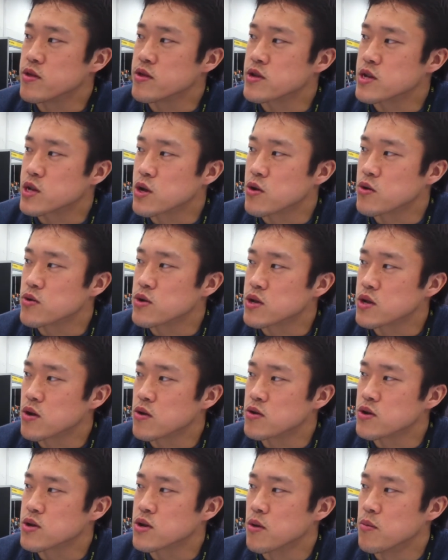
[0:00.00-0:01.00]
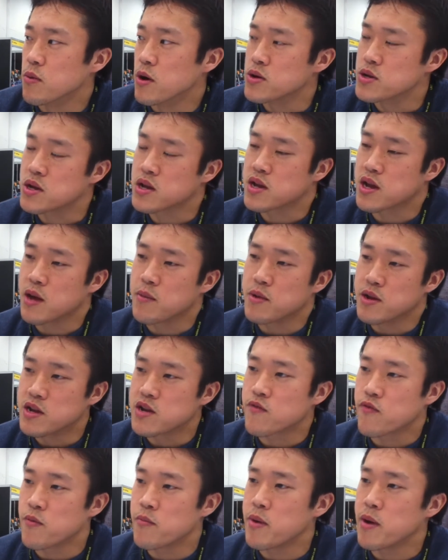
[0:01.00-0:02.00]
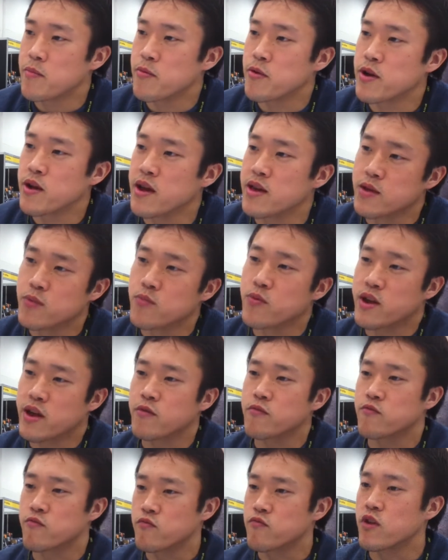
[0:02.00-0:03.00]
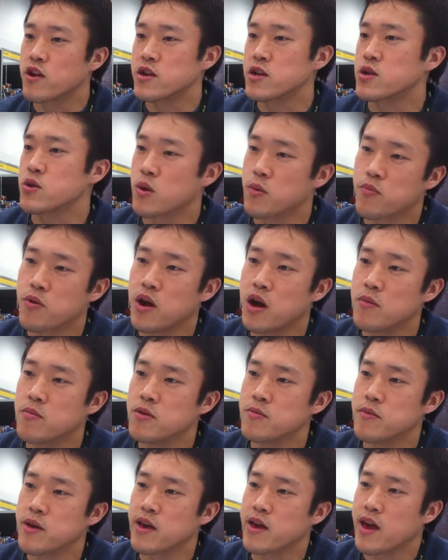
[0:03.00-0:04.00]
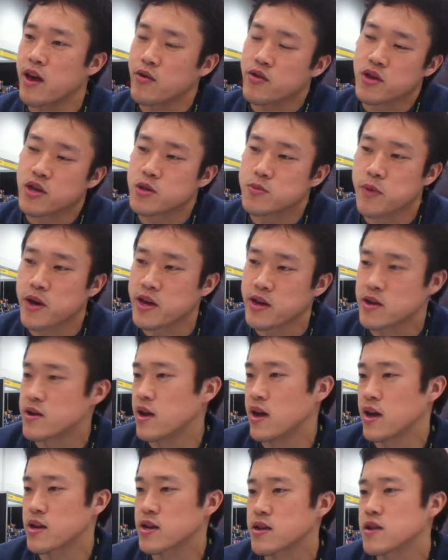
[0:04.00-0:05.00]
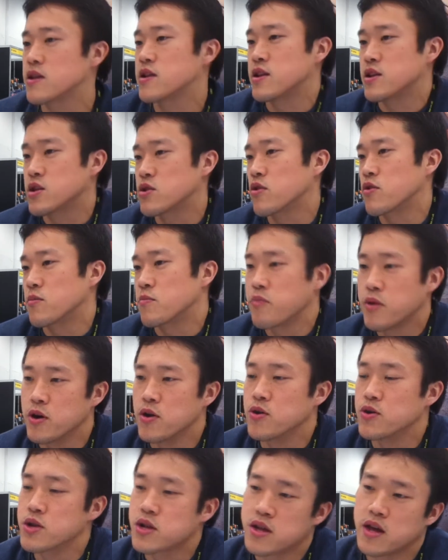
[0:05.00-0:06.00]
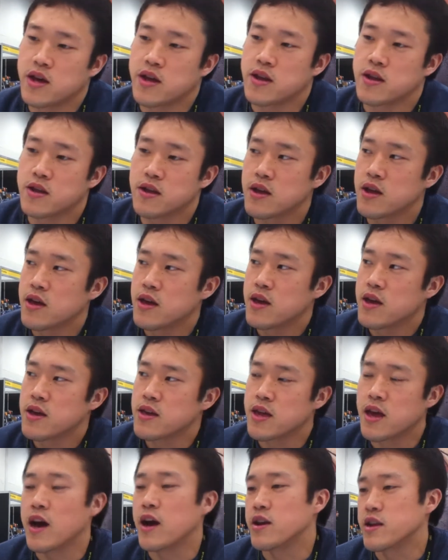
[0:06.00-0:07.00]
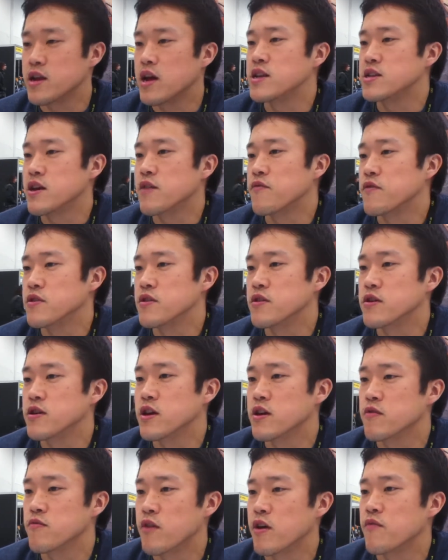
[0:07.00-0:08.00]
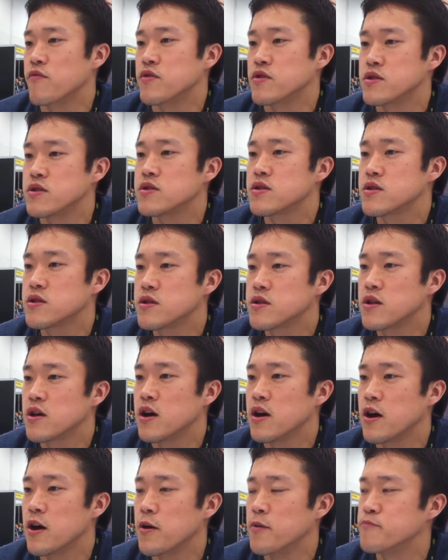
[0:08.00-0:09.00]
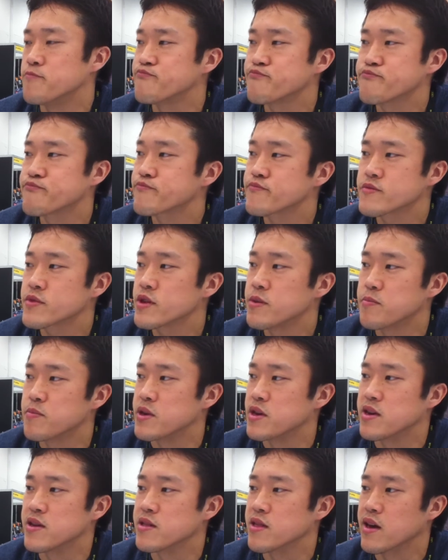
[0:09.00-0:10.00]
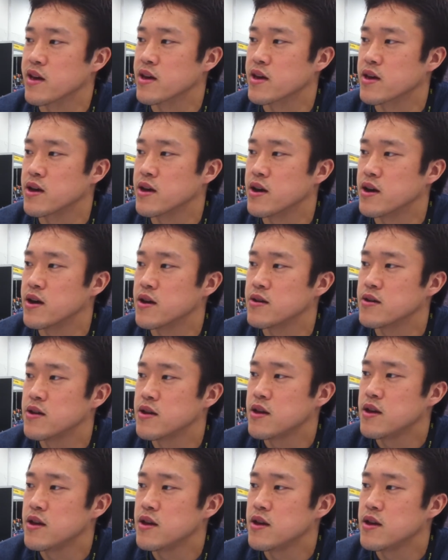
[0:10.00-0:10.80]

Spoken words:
So most of the time it is from memory, and then when I run into a problem, like how things might connect in a certain pose, then yeah, I definitely look at reference, be it like the